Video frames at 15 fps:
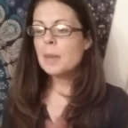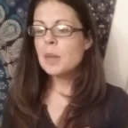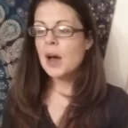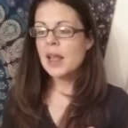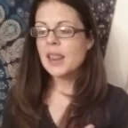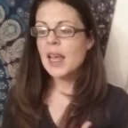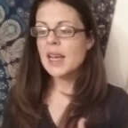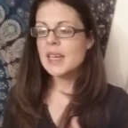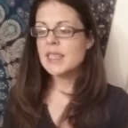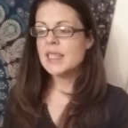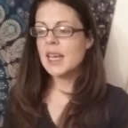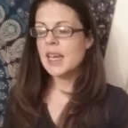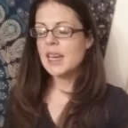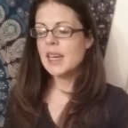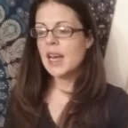But like I
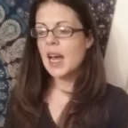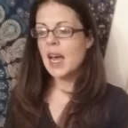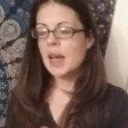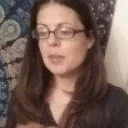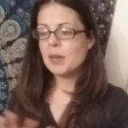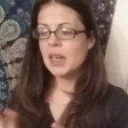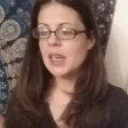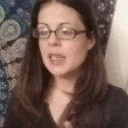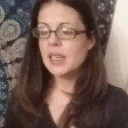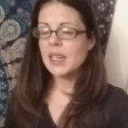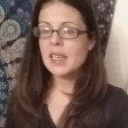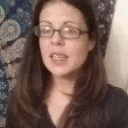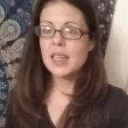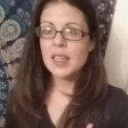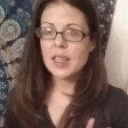said, I'm going to
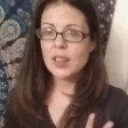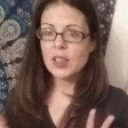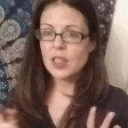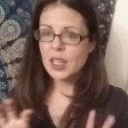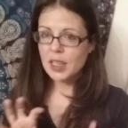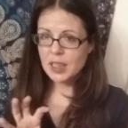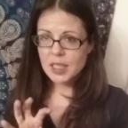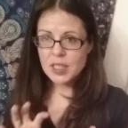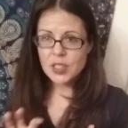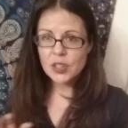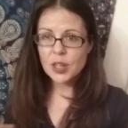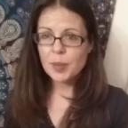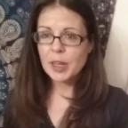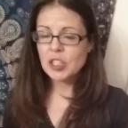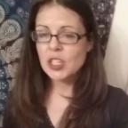need, at least
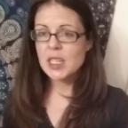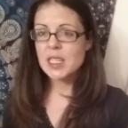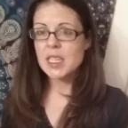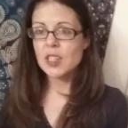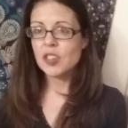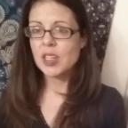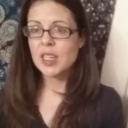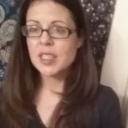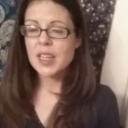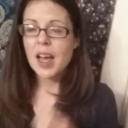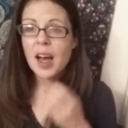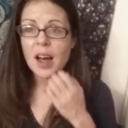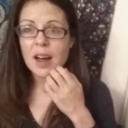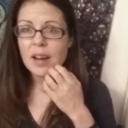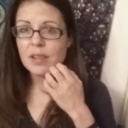during my transition, to
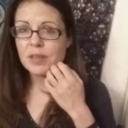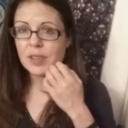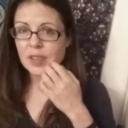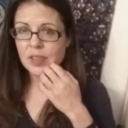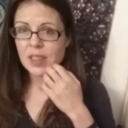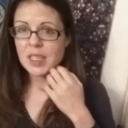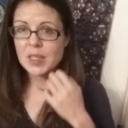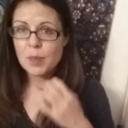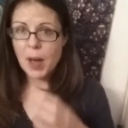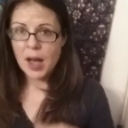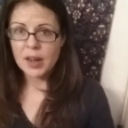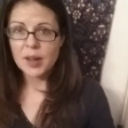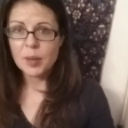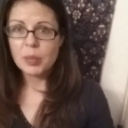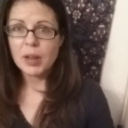have these
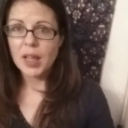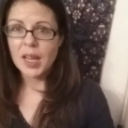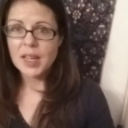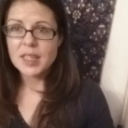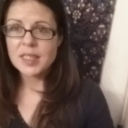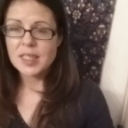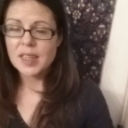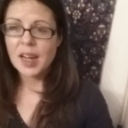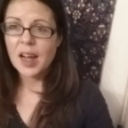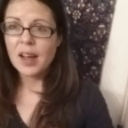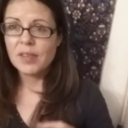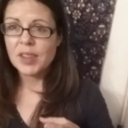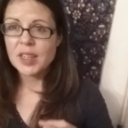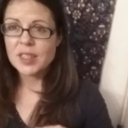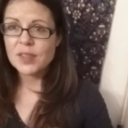backup plans and
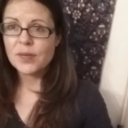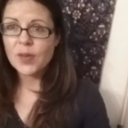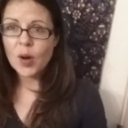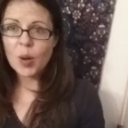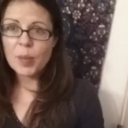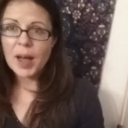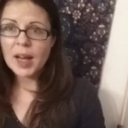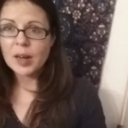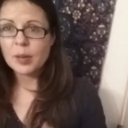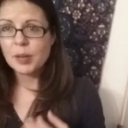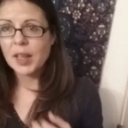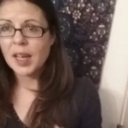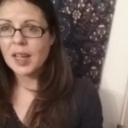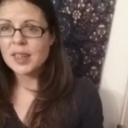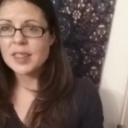have this fallback
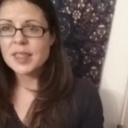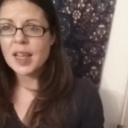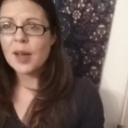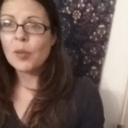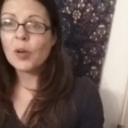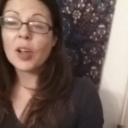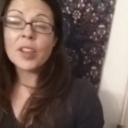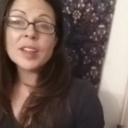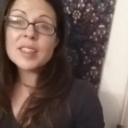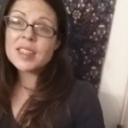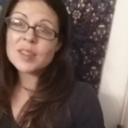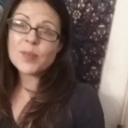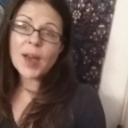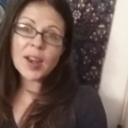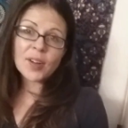plan to say, well, this
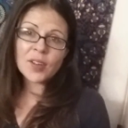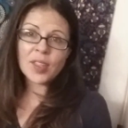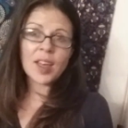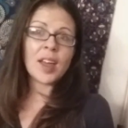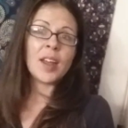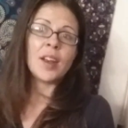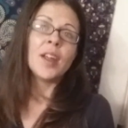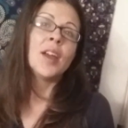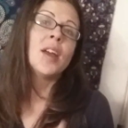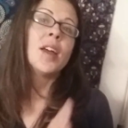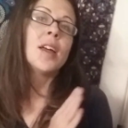is better than